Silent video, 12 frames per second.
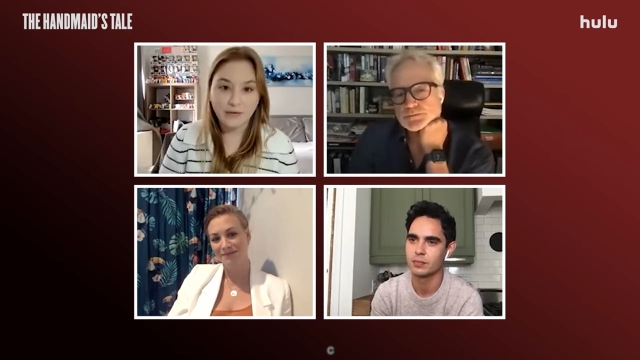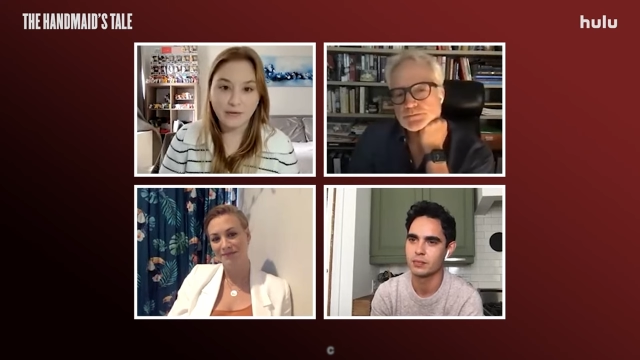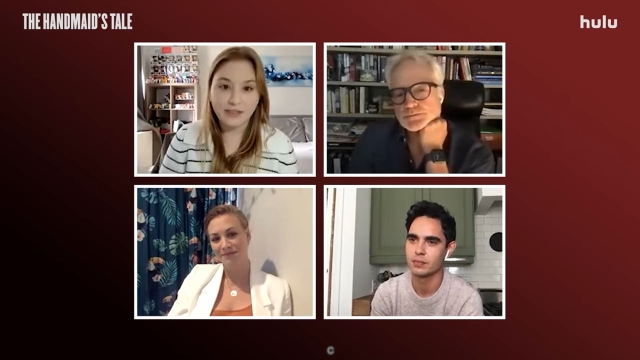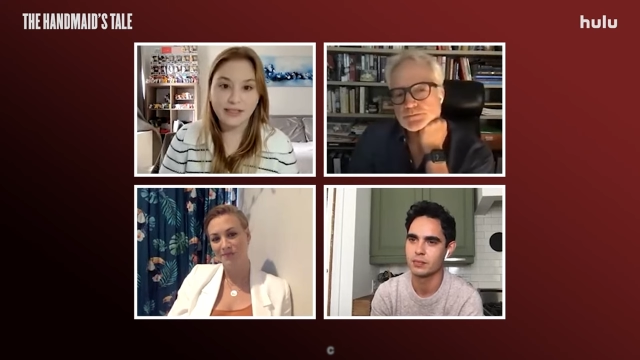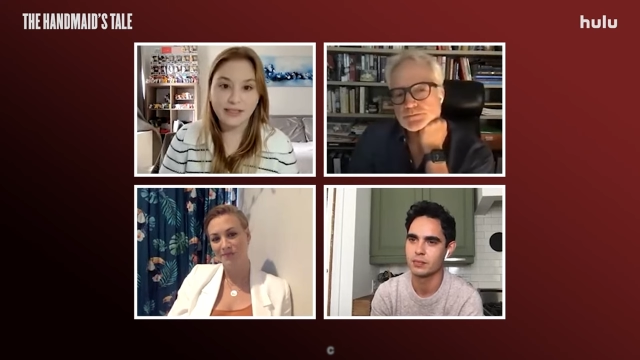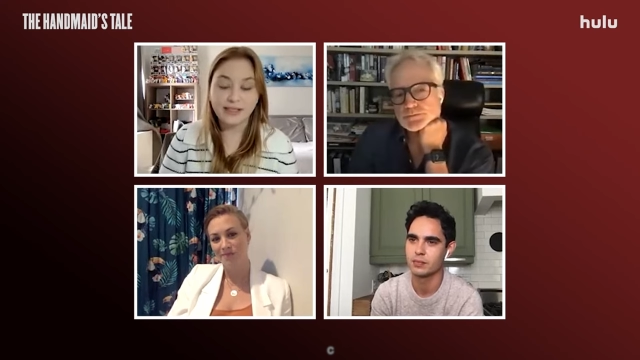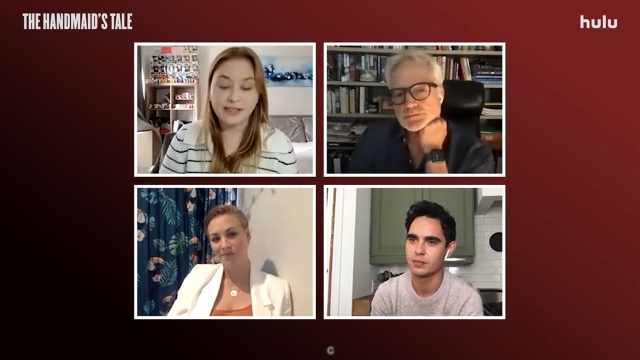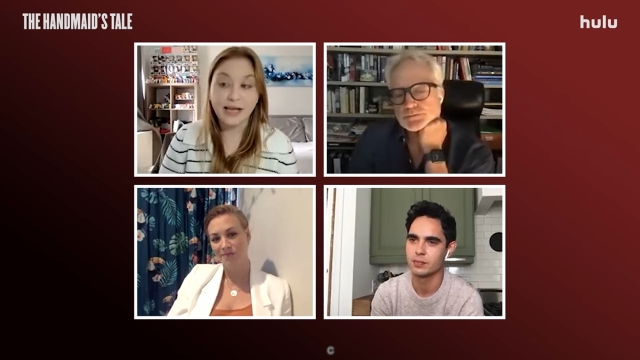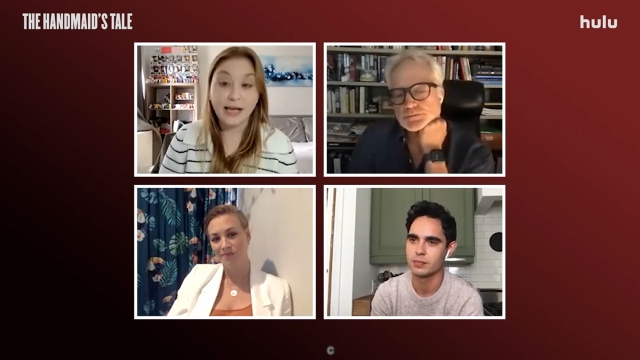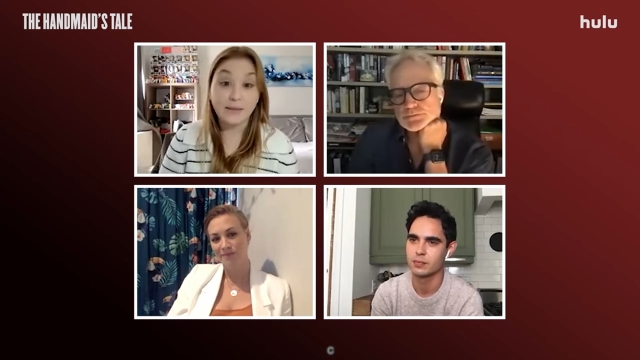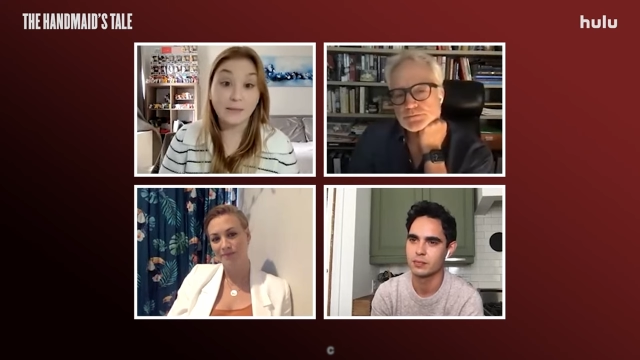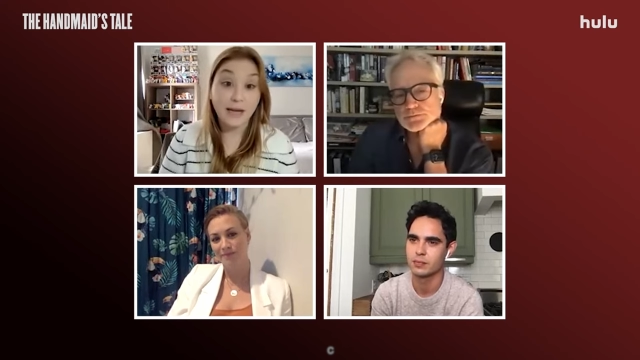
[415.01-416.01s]
Speaker 1: for scenes
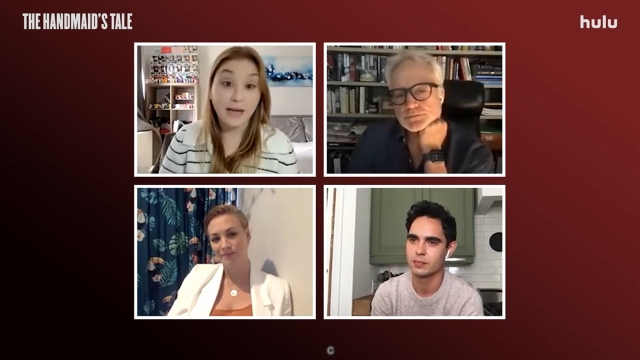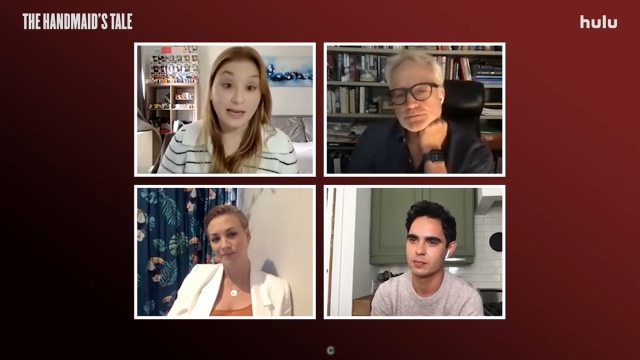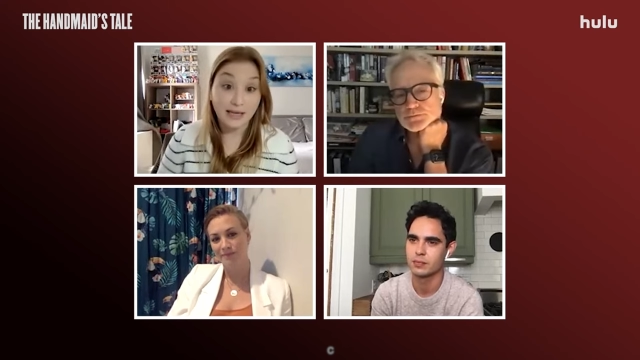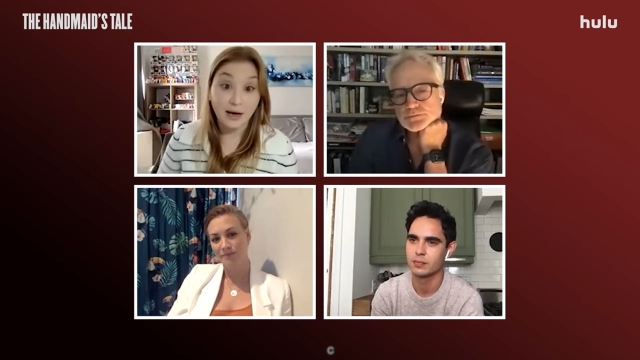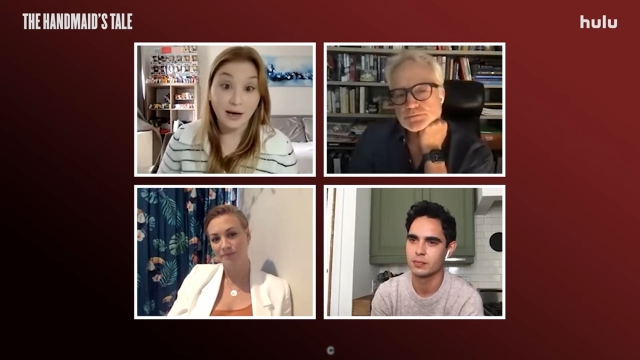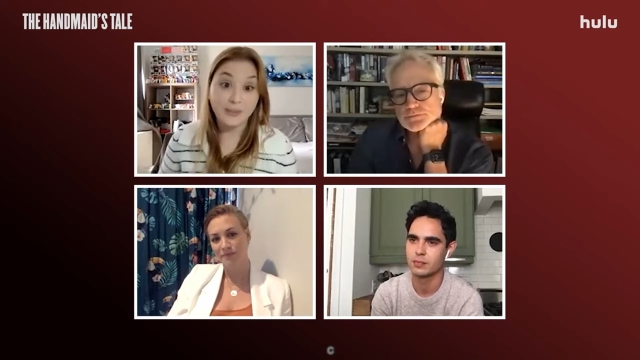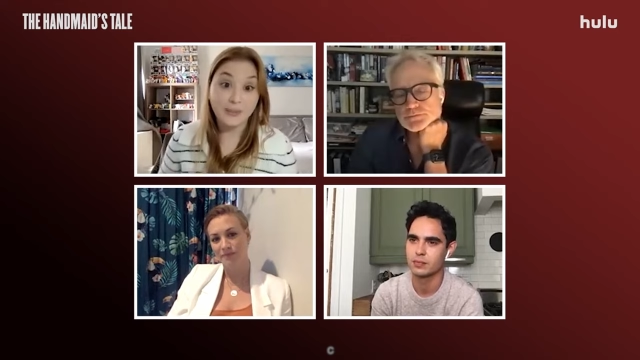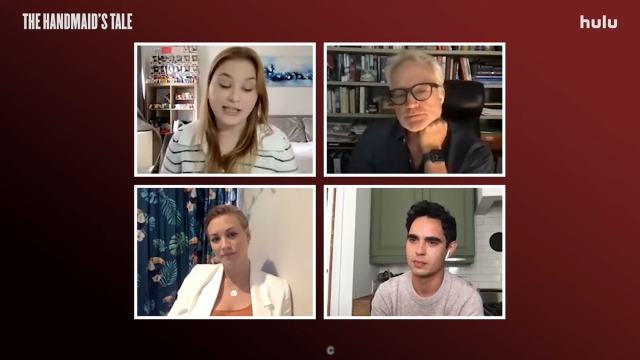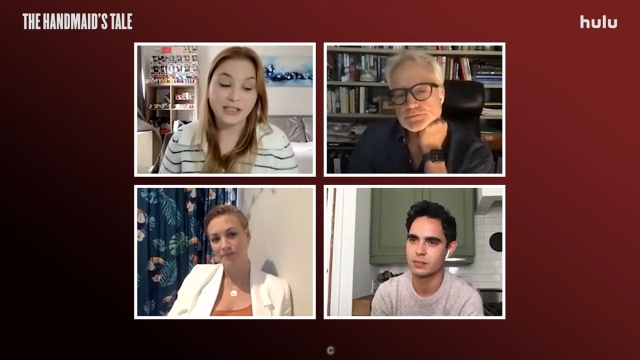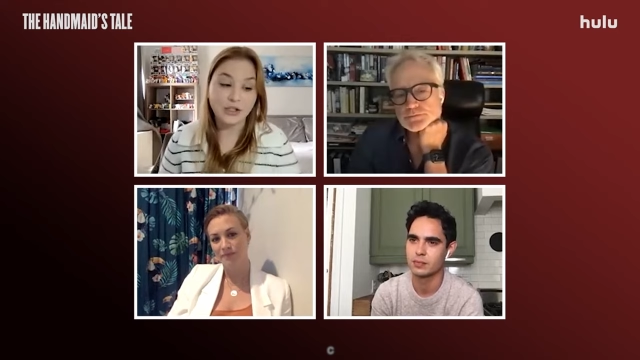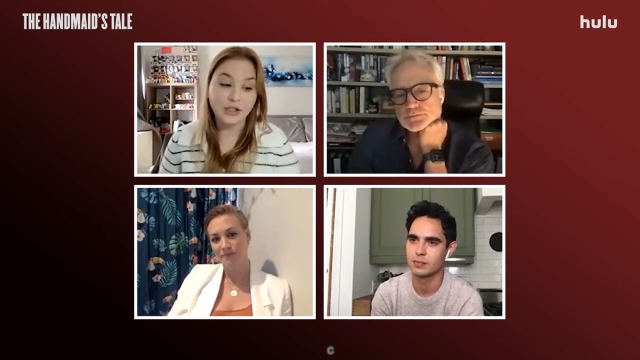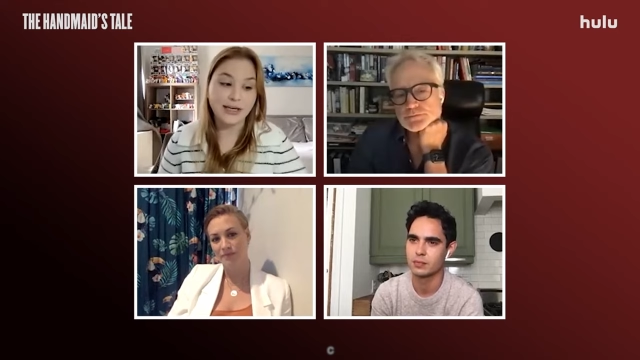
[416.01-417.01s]
and, and encompassing
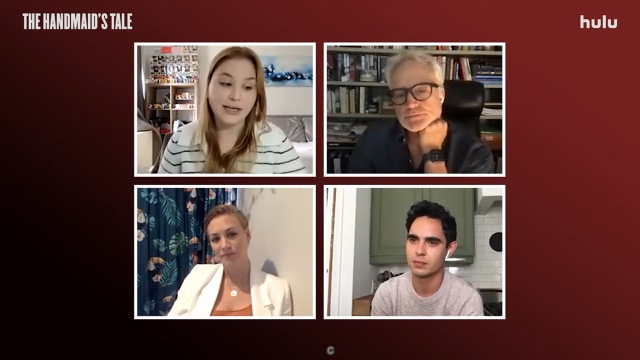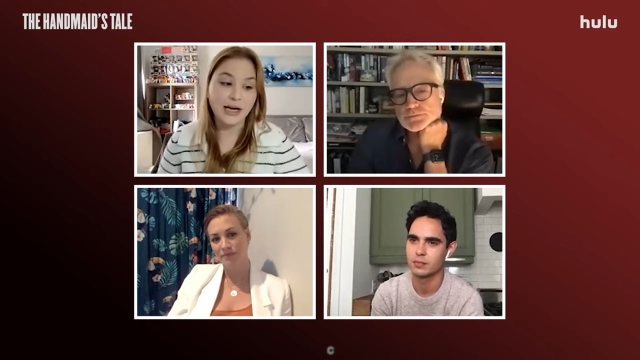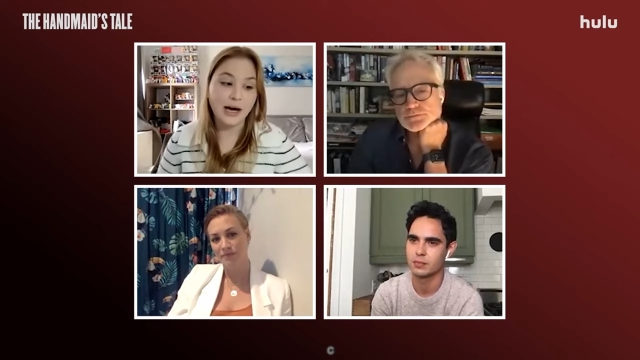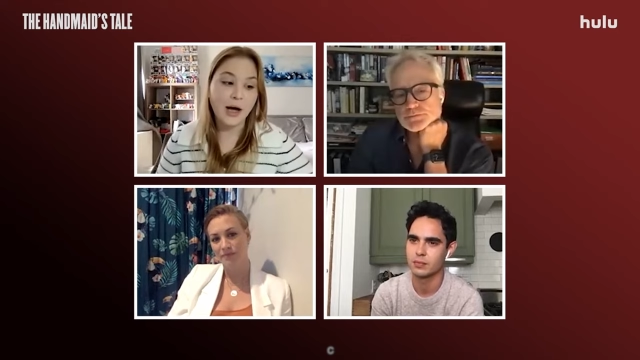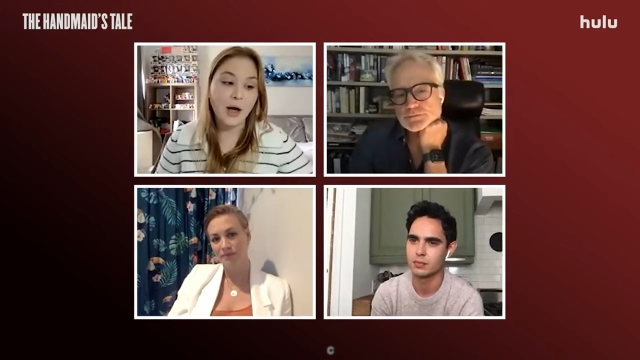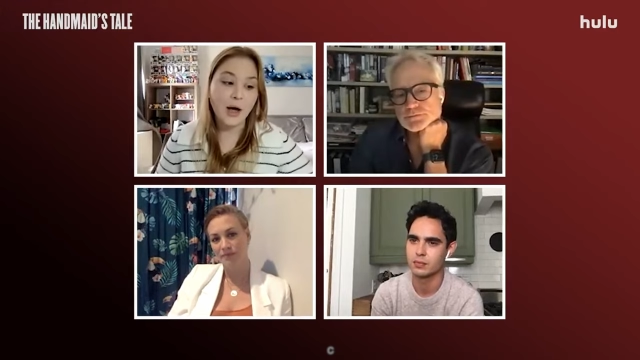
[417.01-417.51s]
Serena.